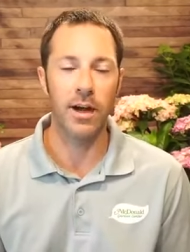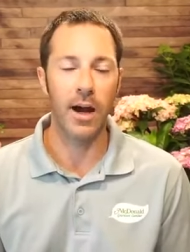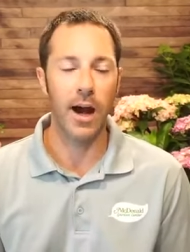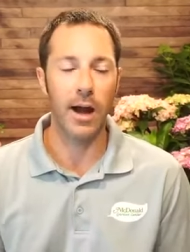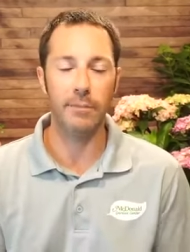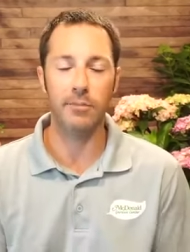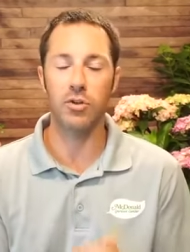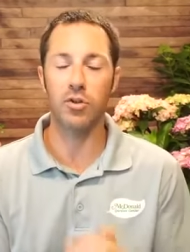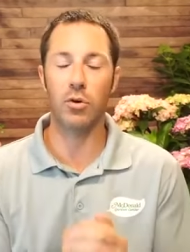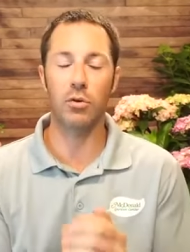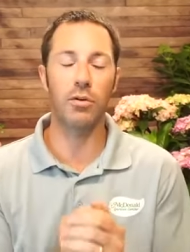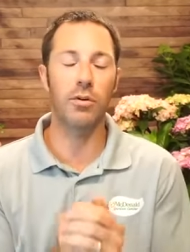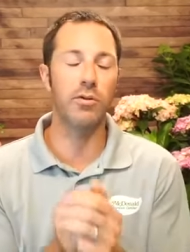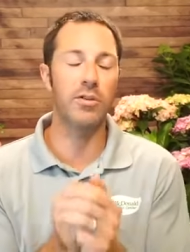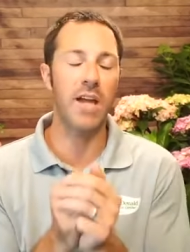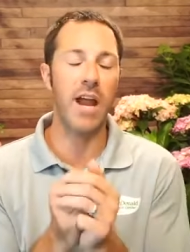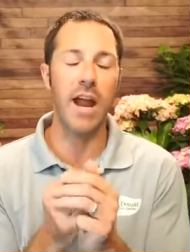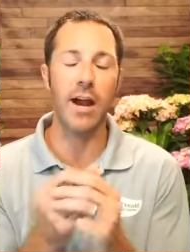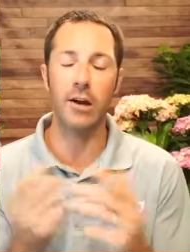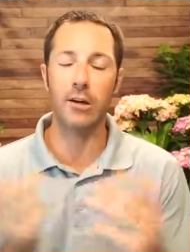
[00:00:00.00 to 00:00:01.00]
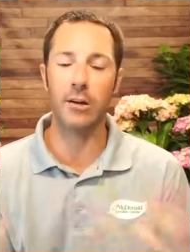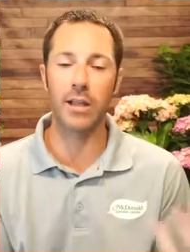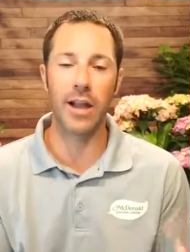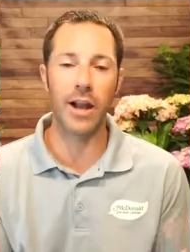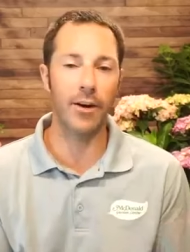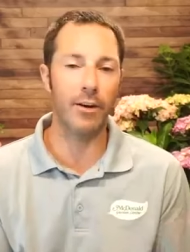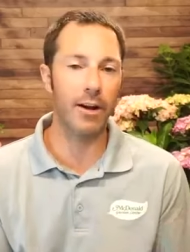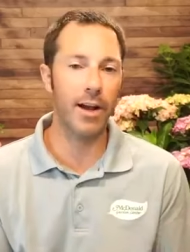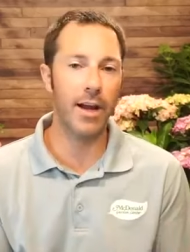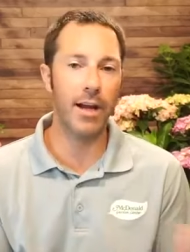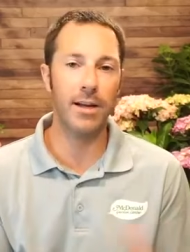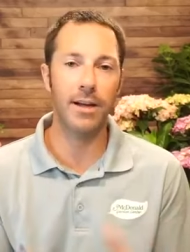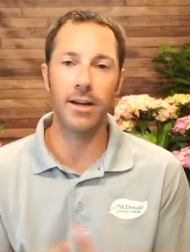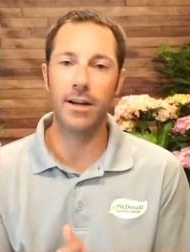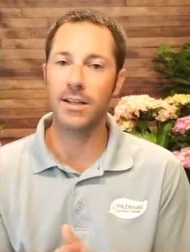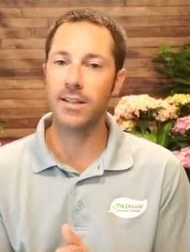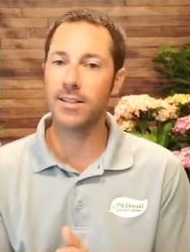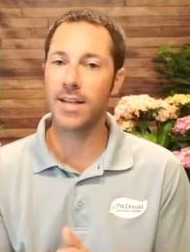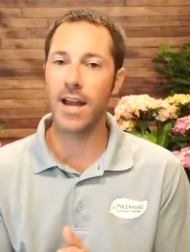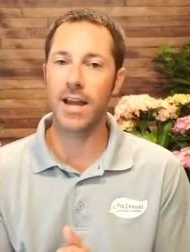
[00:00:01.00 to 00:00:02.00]
I'm sure there's air layering
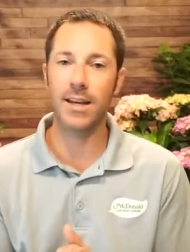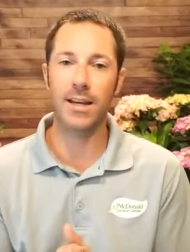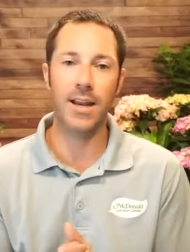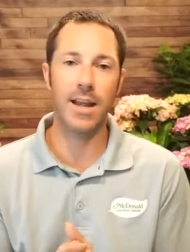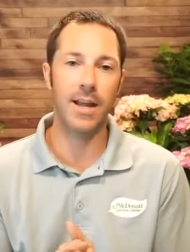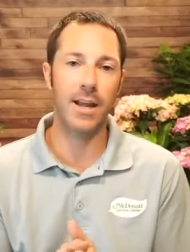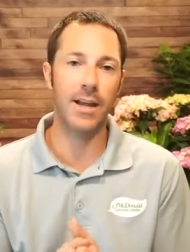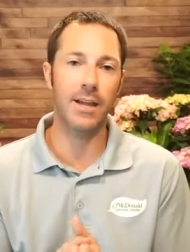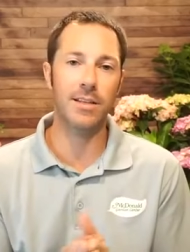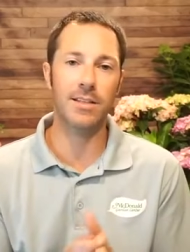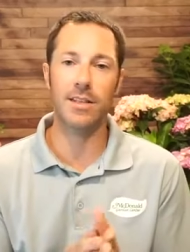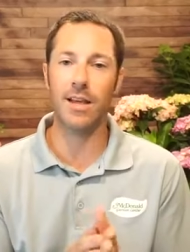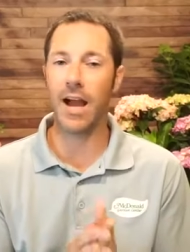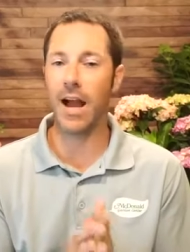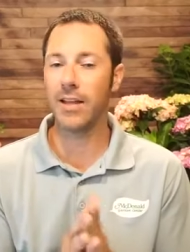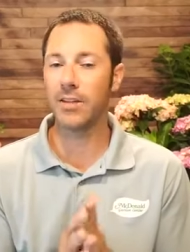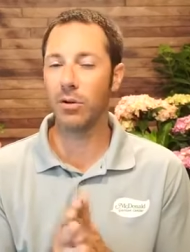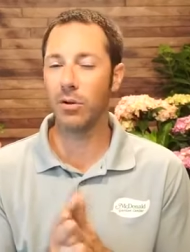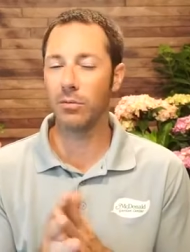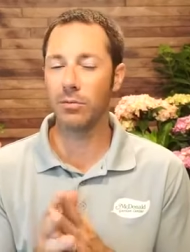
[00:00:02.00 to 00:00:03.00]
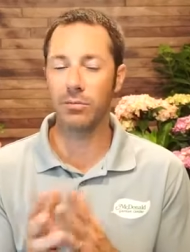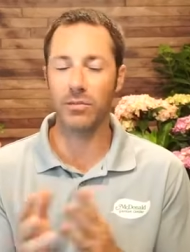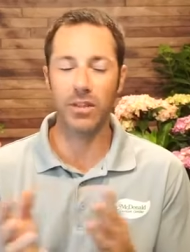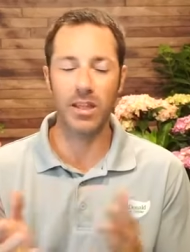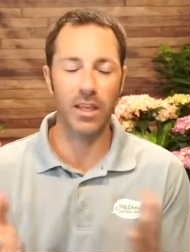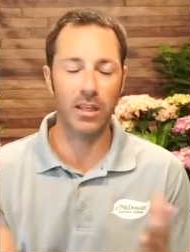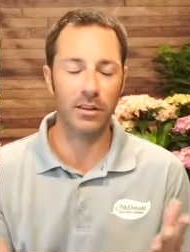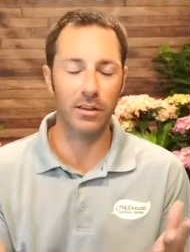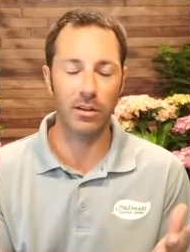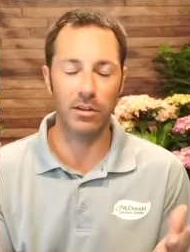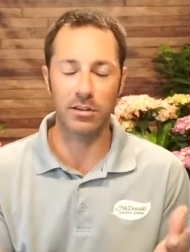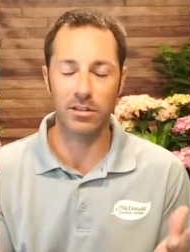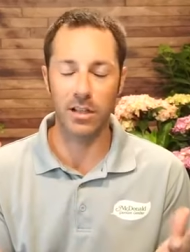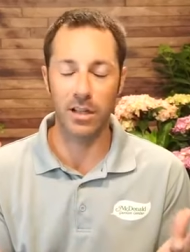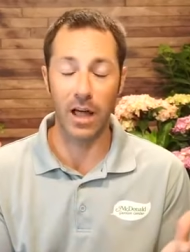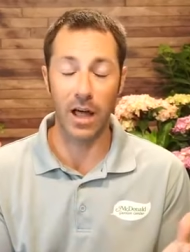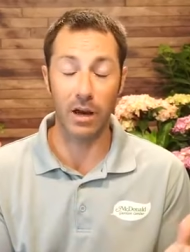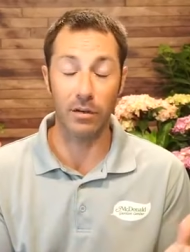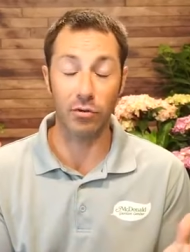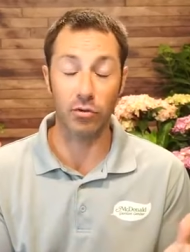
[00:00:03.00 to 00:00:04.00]
techniques. I don't think there's a
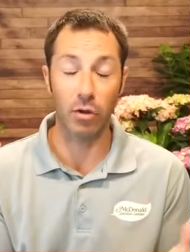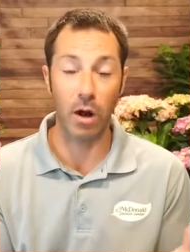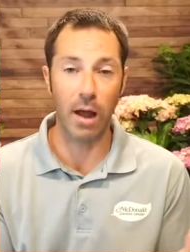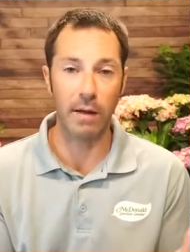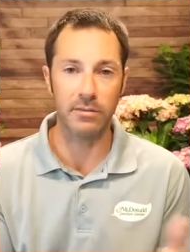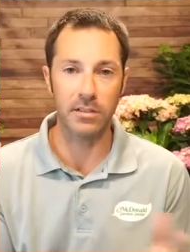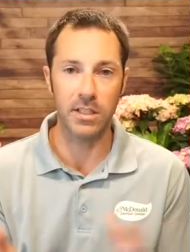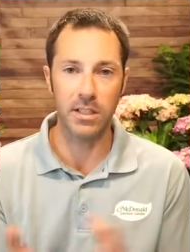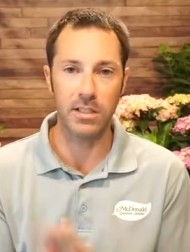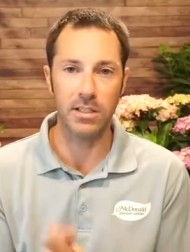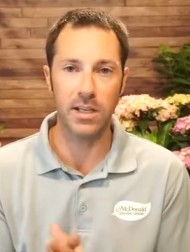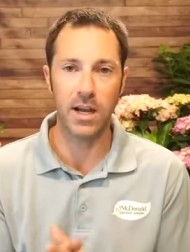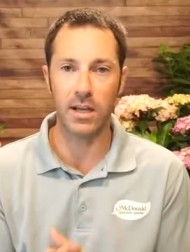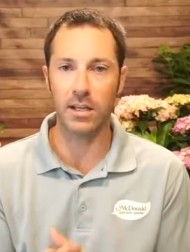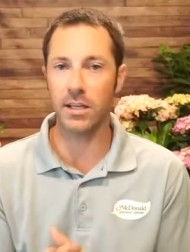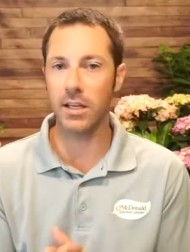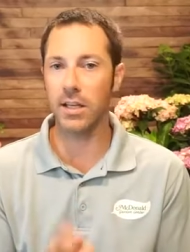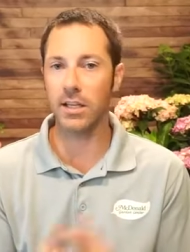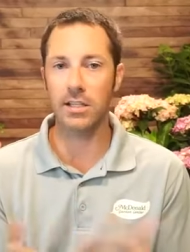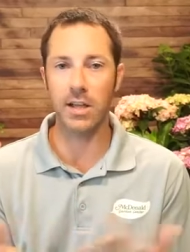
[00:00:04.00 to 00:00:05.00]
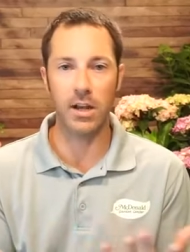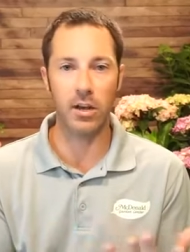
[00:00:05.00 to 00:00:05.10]
lot of grafting techniques.